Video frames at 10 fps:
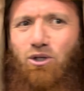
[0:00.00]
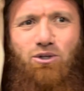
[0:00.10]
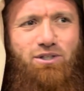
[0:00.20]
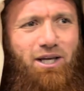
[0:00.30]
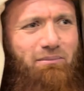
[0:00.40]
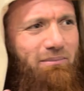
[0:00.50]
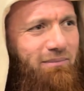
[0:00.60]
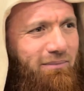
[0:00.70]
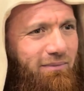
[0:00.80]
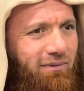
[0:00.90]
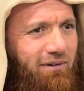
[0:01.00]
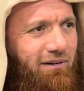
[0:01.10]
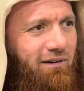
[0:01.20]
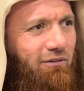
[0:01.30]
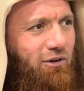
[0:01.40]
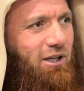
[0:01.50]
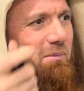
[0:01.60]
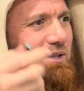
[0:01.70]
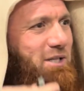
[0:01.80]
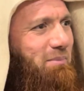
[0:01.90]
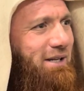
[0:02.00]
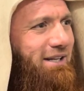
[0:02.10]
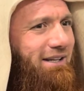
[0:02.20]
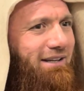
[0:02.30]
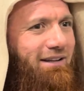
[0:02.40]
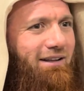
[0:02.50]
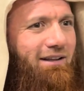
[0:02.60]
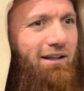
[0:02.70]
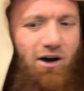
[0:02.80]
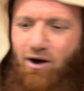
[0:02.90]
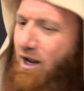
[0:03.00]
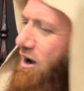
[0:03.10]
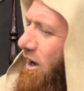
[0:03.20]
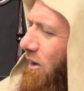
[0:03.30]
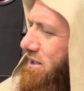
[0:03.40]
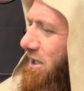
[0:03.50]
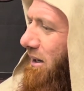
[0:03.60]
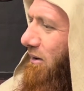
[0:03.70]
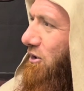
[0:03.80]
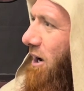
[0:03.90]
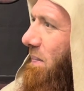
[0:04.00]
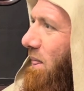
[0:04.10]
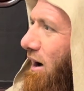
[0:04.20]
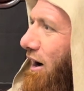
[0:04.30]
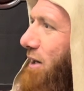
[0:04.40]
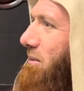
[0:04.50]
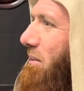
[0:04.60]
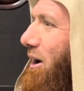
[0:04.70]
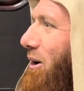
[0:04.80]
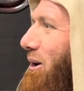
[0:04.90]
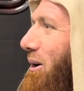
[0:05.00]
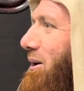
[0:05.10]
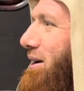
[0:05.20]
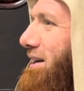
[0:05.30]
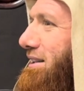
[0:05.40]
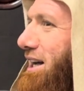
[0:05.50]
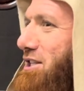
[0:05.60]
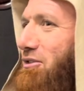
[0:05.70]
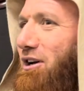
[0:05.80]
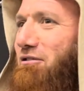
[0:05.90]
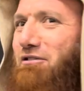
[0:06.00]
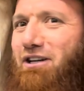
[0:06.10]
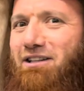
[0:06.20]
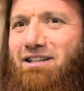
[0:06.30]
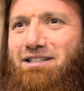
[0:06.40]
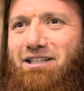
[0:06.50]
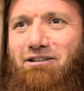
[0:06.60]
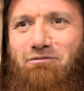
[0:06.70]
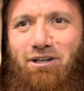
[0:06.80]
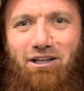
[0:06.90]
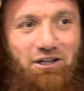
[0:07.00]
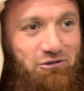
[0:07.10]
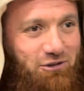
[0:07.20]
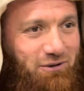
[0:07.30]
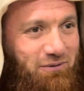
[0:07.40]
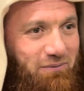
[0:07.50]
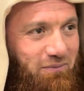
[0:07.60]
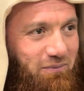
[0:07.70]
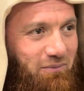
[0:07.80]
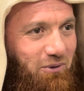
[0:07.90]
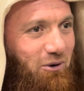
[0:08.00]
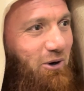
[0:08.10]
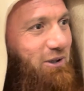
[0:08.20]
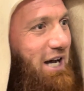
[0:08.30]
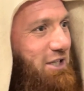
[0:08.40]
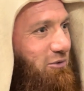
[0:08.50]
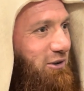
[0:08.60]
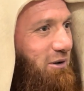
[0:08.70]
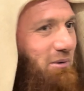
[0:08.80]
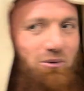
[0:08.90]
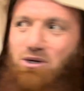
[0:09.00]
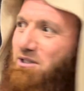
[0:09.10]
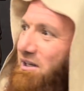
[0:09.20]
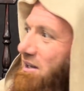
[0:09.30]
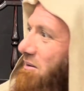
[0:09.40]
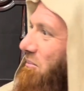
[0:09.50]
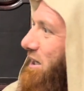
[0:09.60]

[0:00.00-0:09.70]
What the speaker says: you see him, for example, this pen, and I know I see every time, I remember, oh, that's friend is give me gift. Oh, that's, for example, was my